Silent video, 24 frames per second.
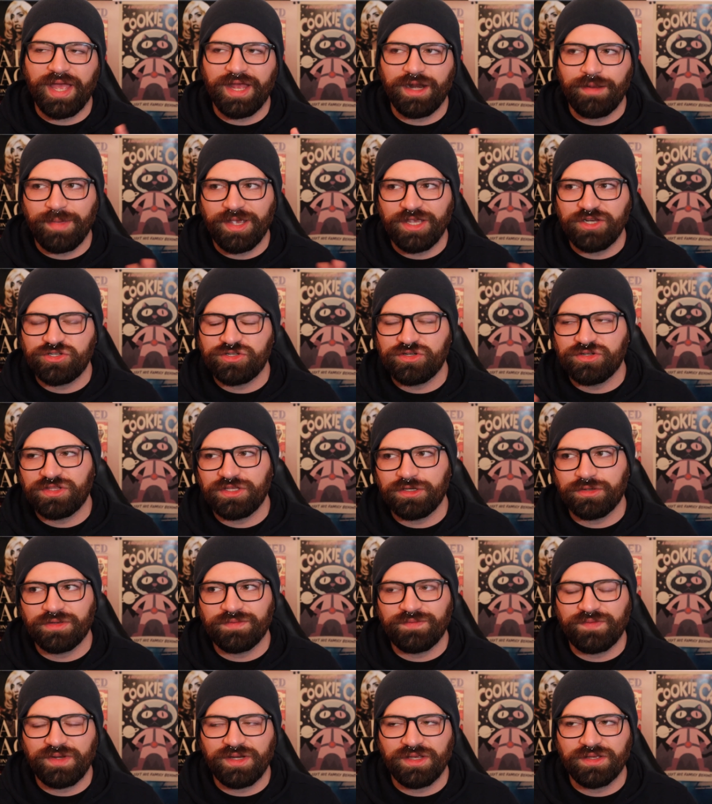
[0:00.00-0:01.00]
animation
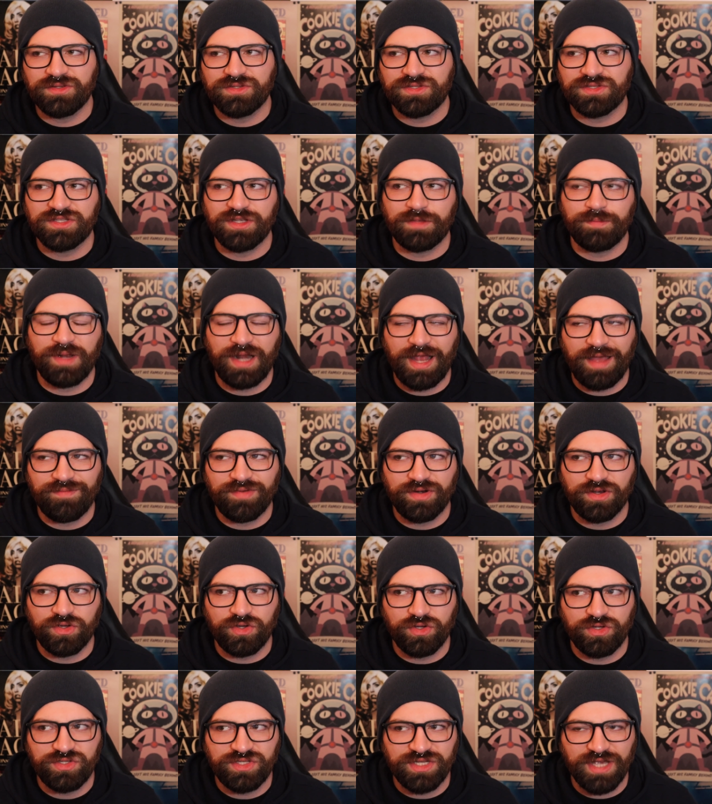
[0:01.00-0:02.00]
theory videos because I've been having a
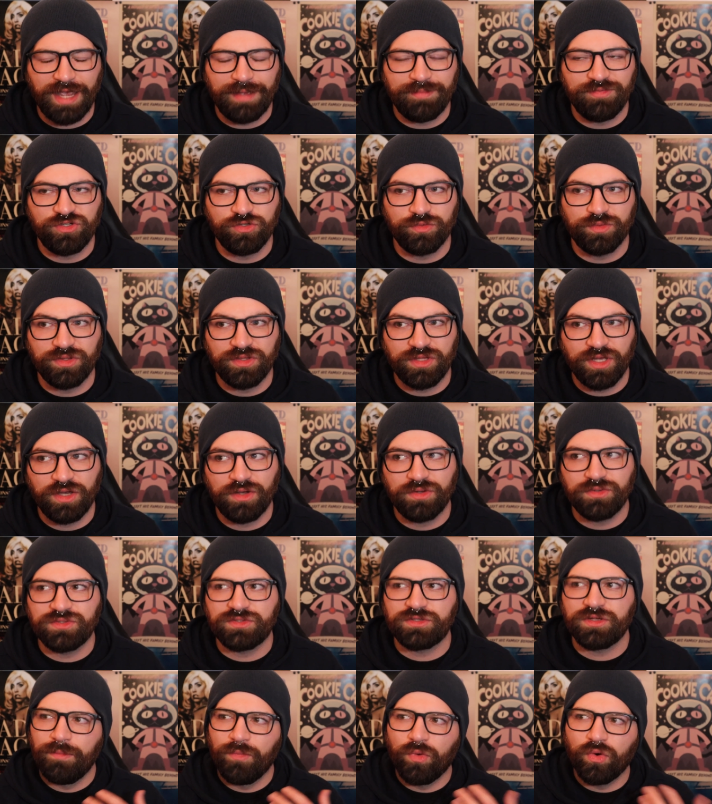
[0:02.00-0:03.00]
good time doing
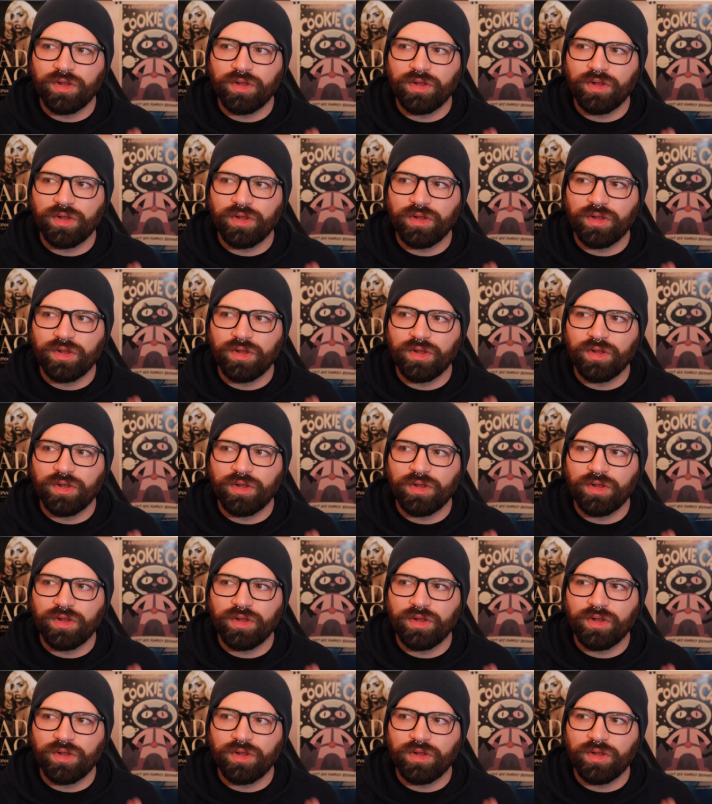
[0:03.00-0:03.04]
those.